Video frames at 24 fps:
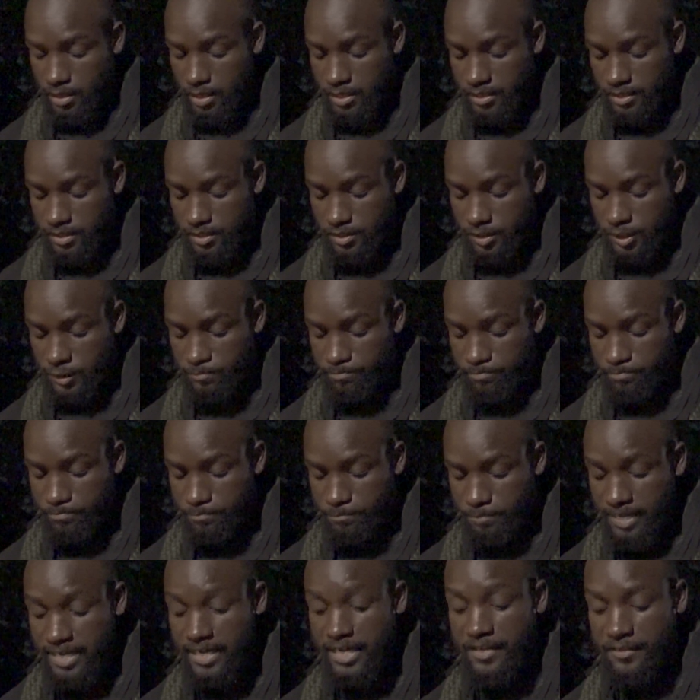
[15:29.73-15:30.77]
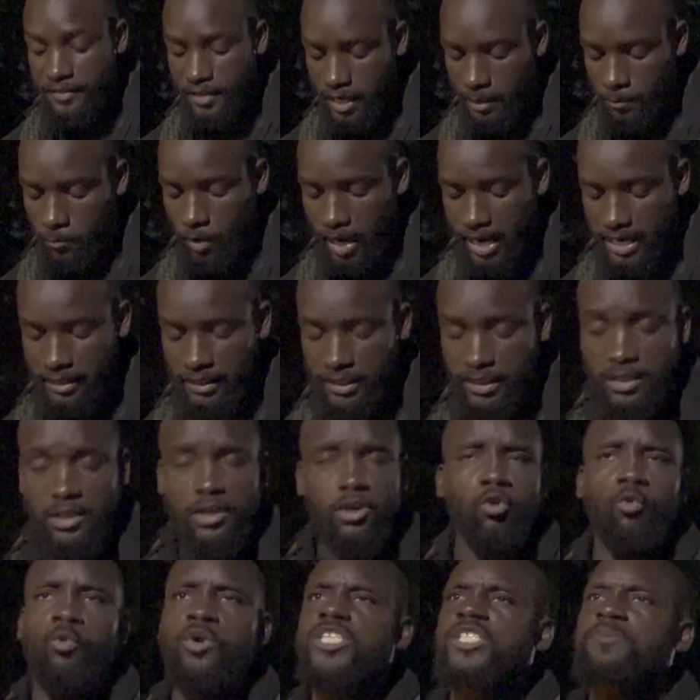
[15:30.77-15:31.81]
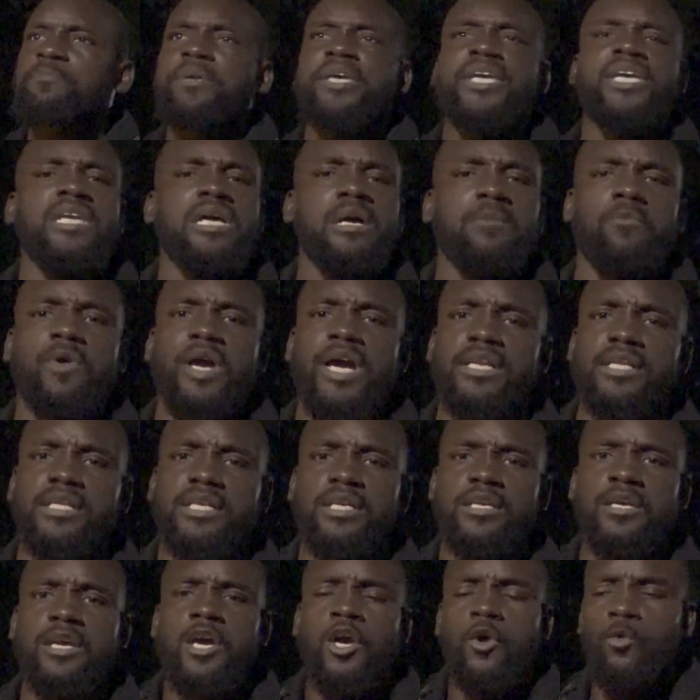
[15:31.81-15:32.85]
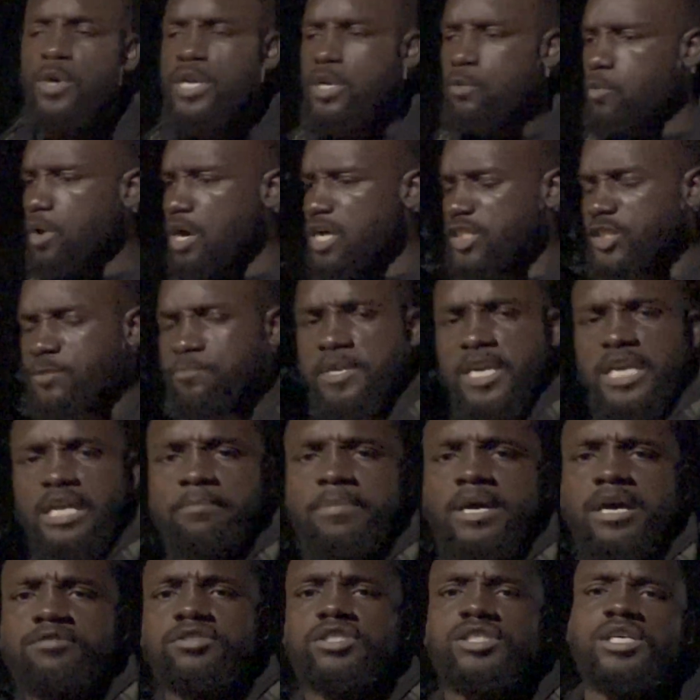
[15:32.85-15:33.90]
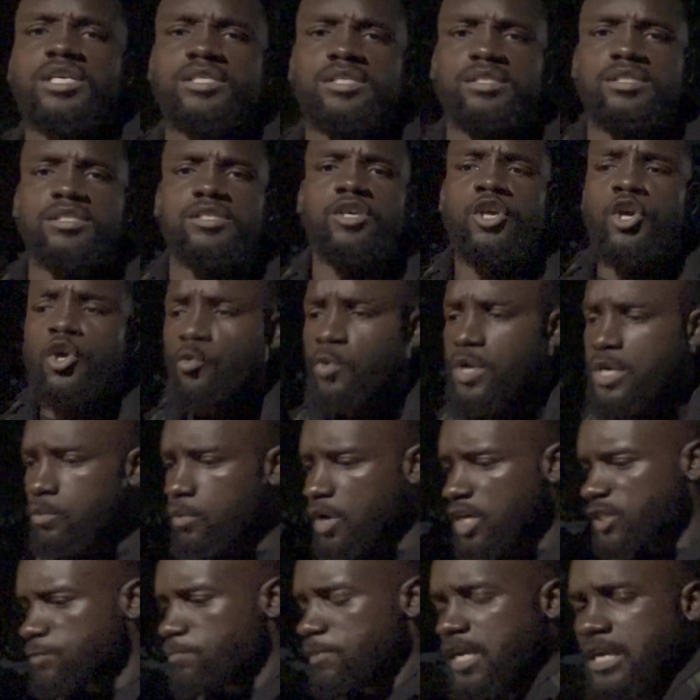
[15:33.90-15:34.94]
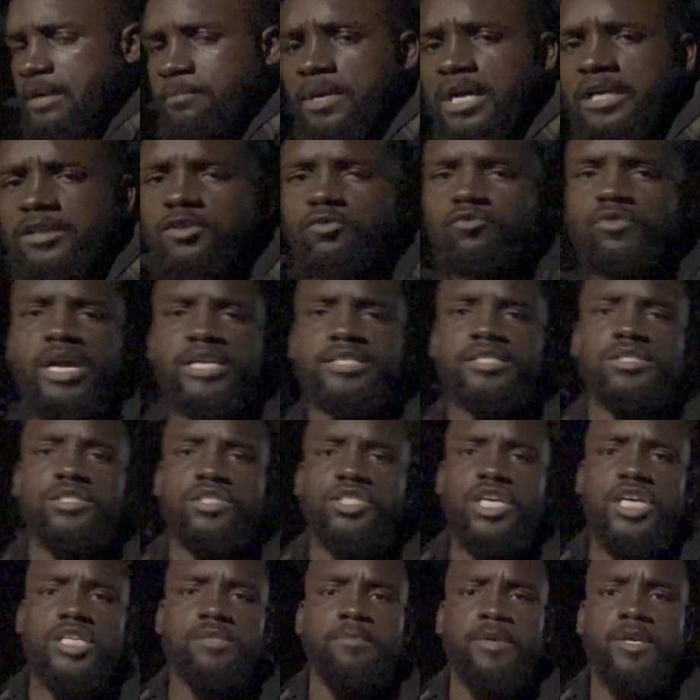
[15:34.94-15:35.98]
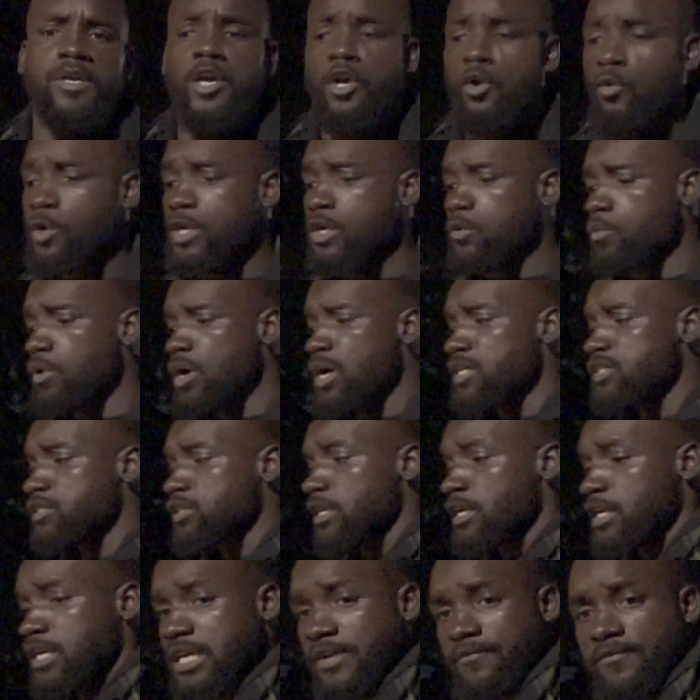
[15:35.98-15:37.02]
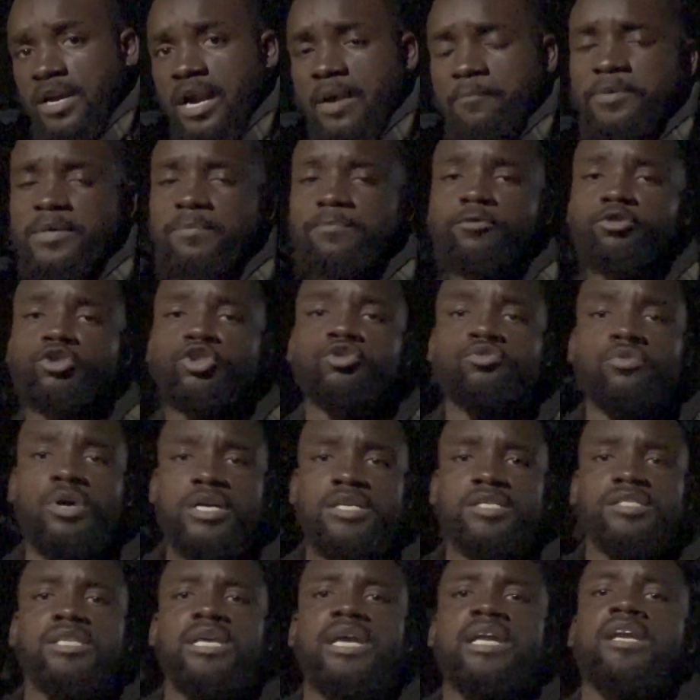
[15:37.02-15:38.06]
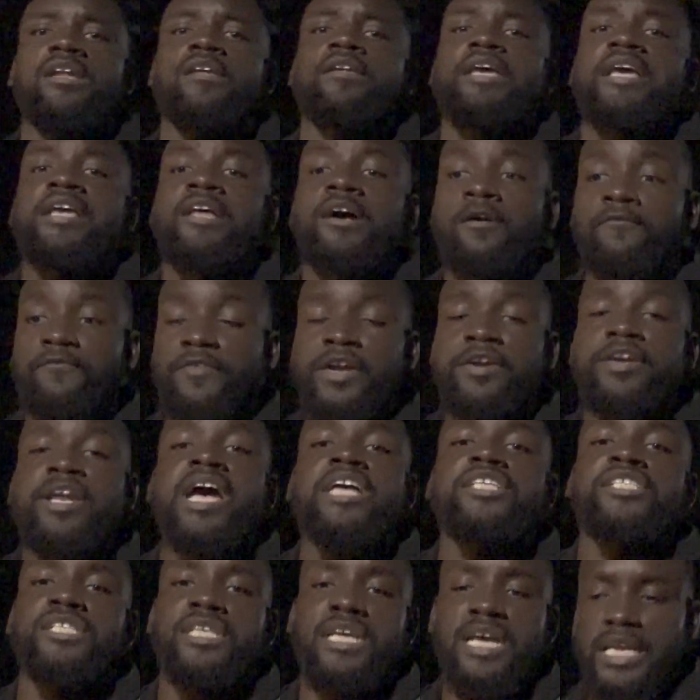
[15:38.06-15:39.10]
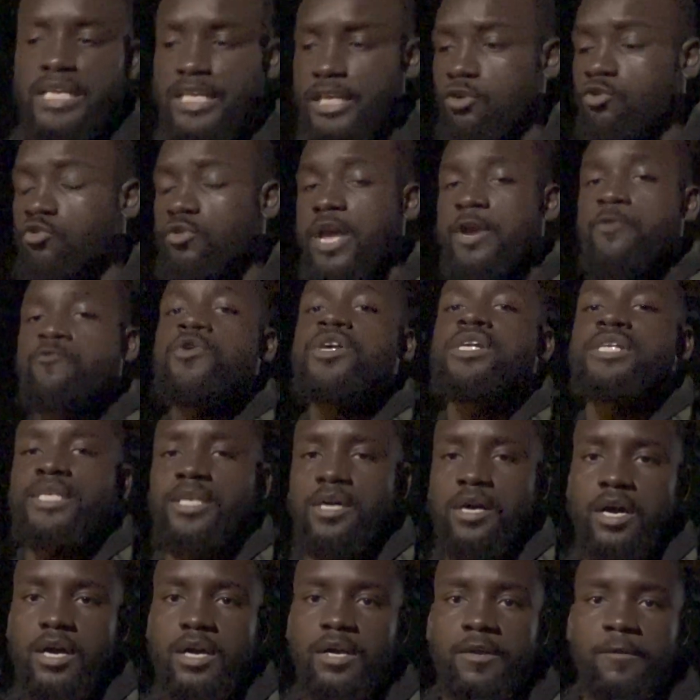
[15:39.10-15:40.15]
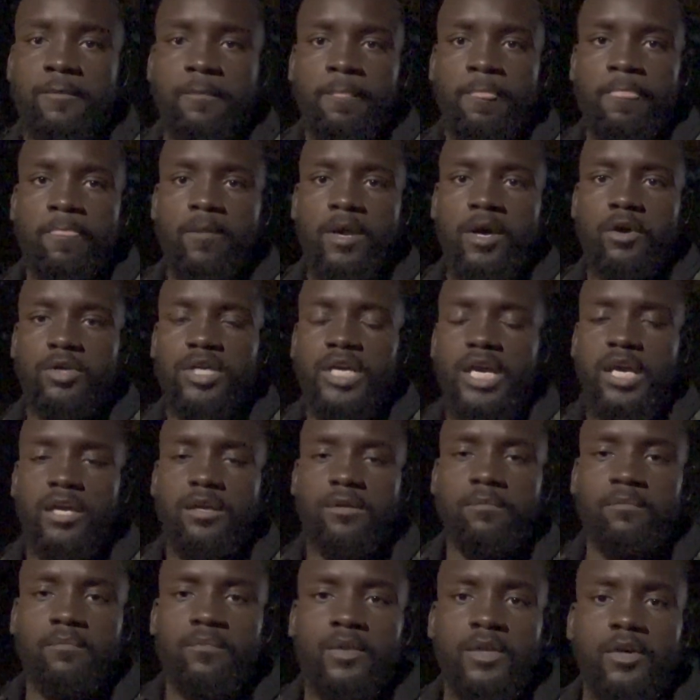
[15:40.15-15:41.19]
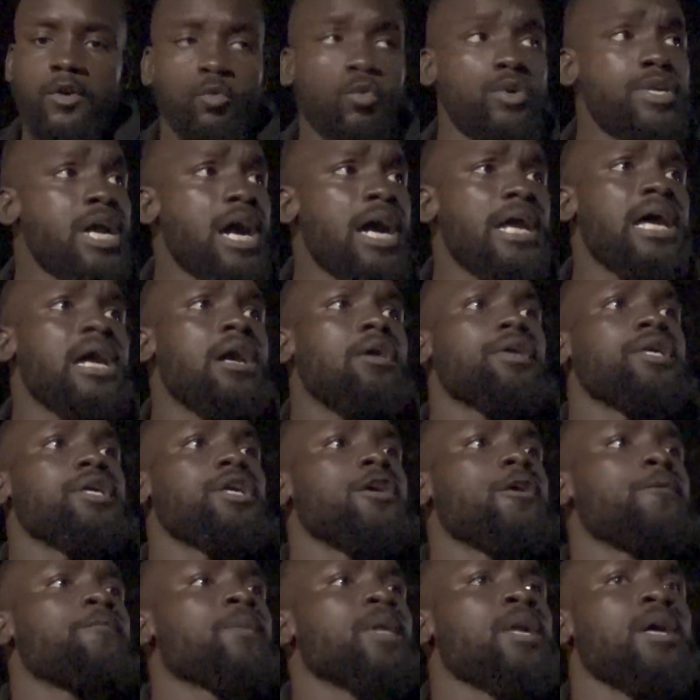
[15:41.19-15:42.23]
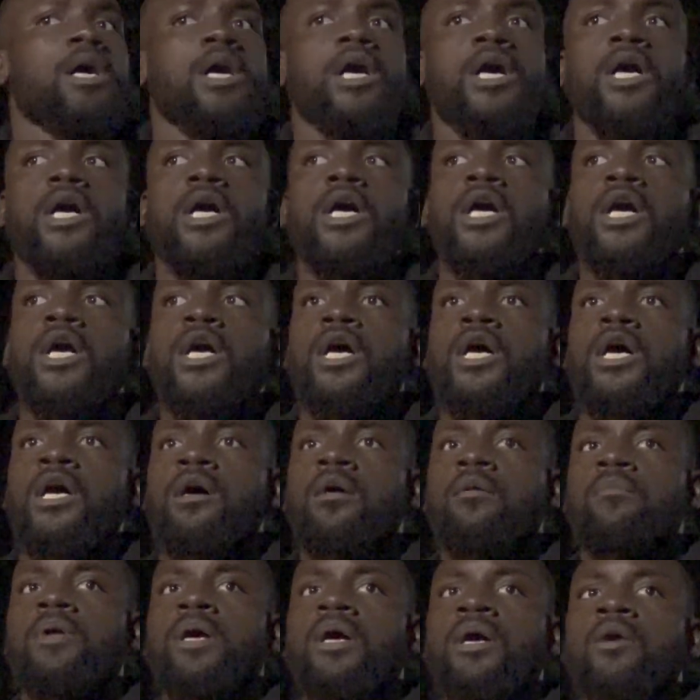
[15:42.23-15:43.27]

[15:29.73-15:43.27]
and speaketh uprightly. We speaking uprightly. We the ones speaking about justice. We the ones speaking about the righteous judgment. We the ones giving our people true understanding of their nationality, who they really are. Okay? We're not out here uh, uh, uh,